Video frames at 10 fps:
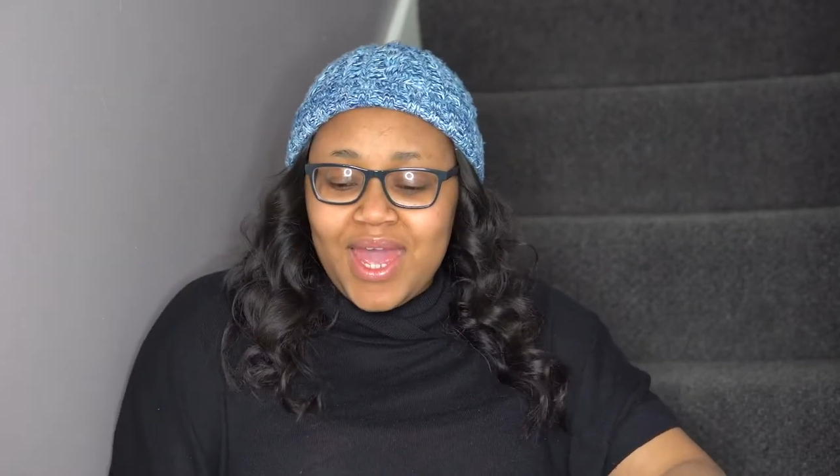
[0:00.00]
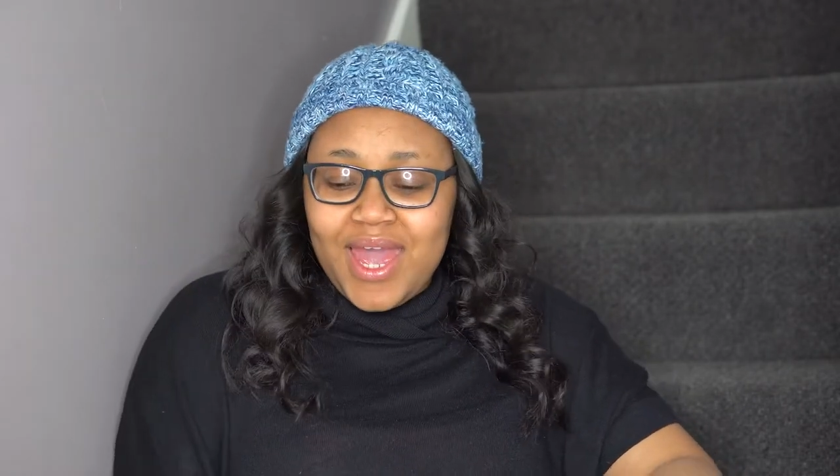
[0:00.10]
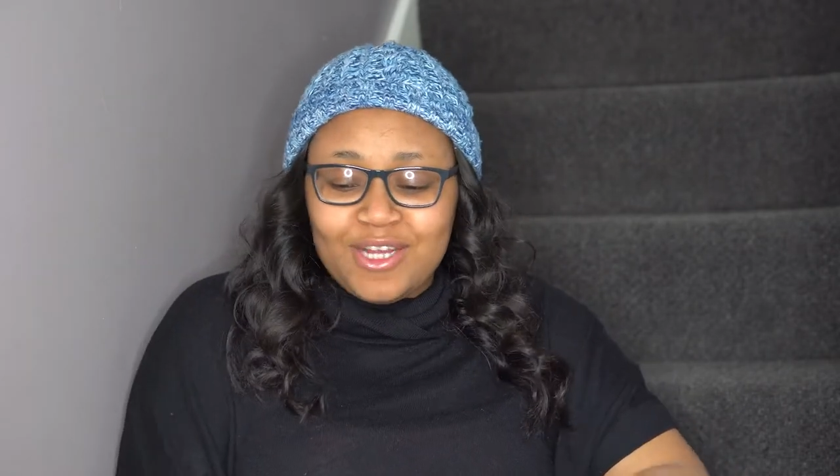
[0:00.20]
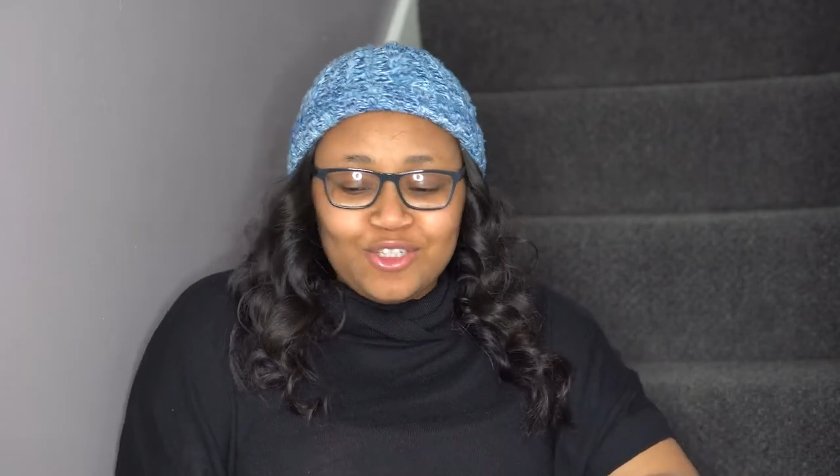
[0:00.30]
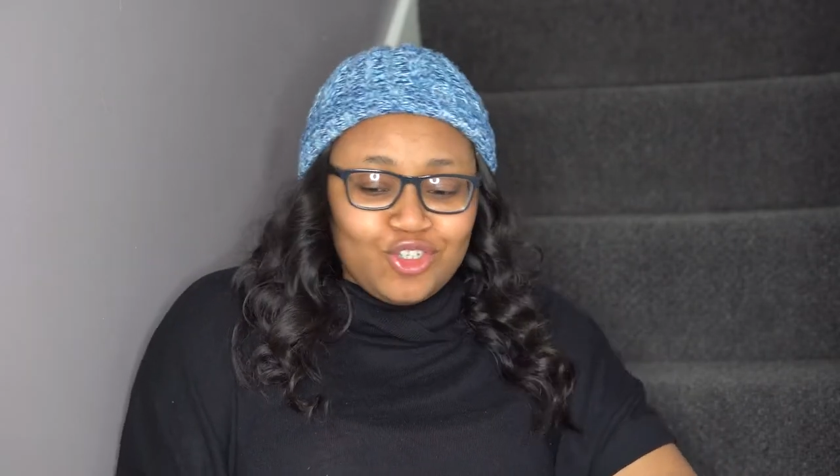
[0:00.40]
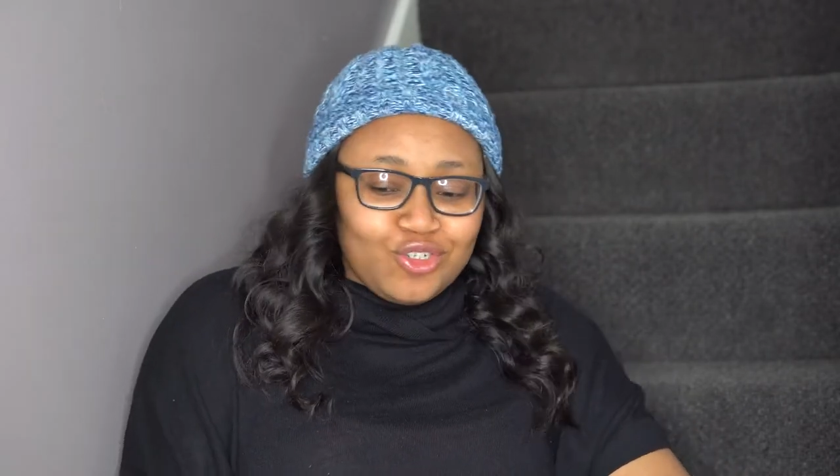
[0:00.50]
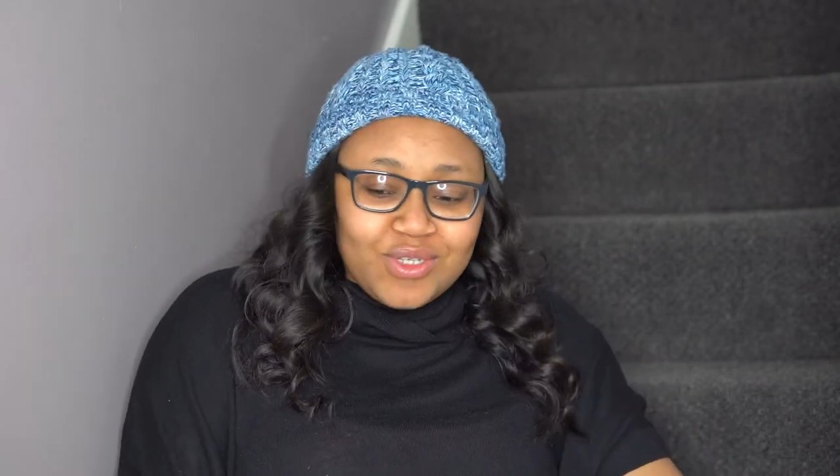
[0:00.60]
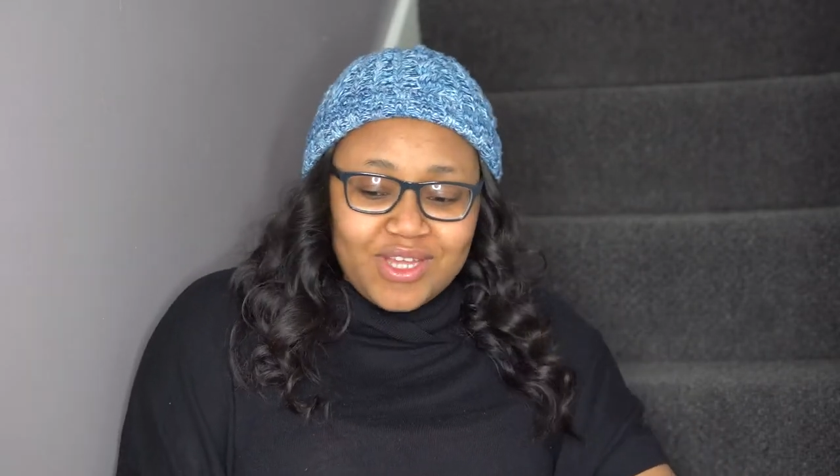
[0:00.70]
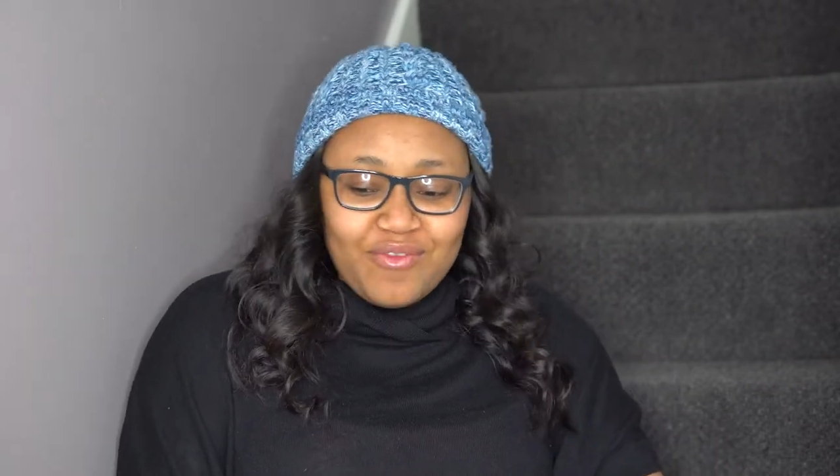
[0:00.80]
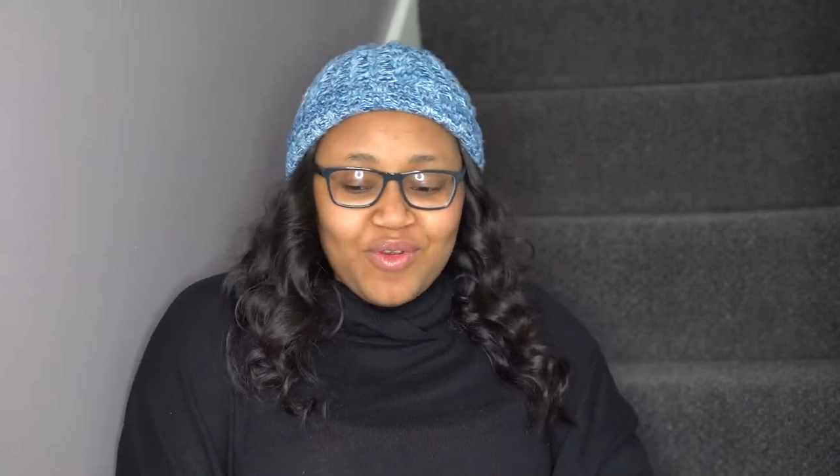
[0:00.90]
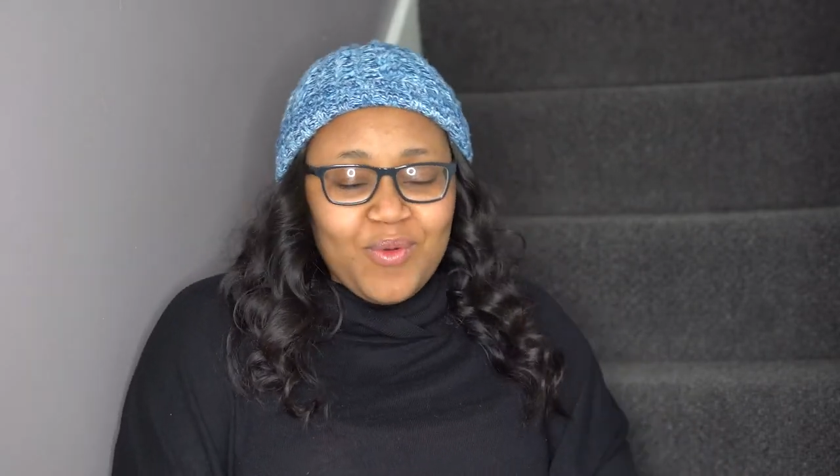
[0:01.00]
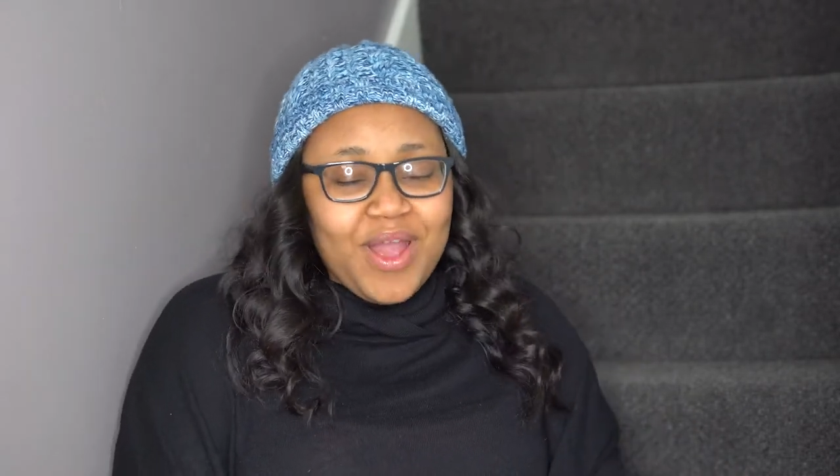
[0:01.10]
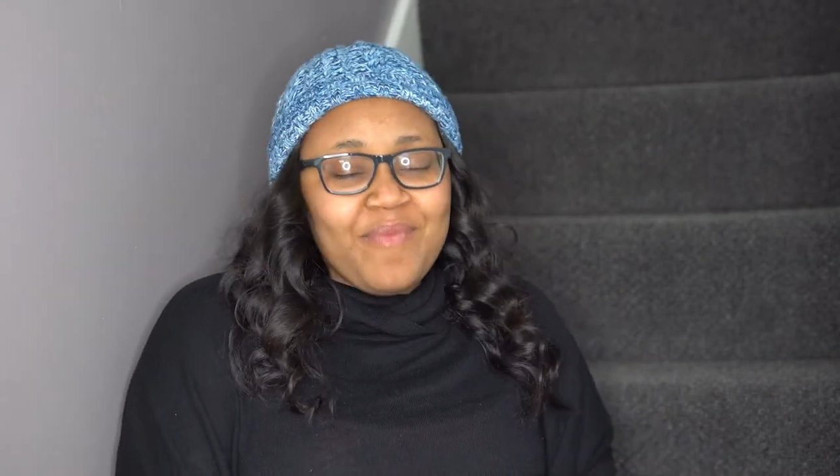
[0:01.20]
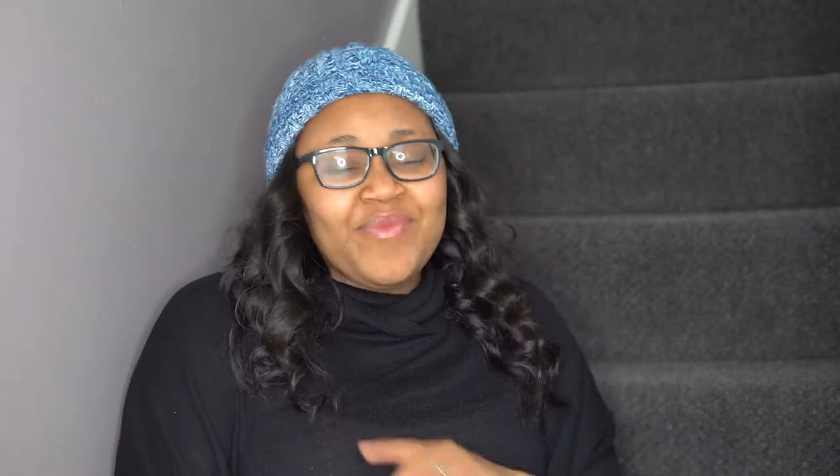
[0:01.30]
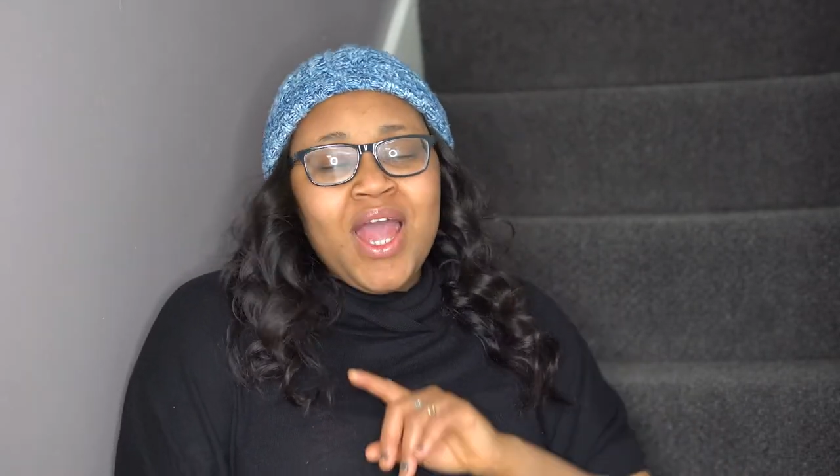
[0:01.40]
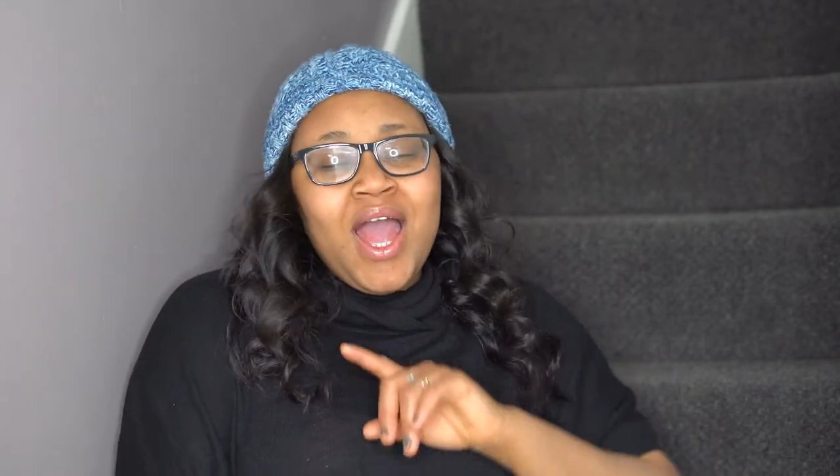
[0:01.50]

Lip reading: there, and shoes everywhere.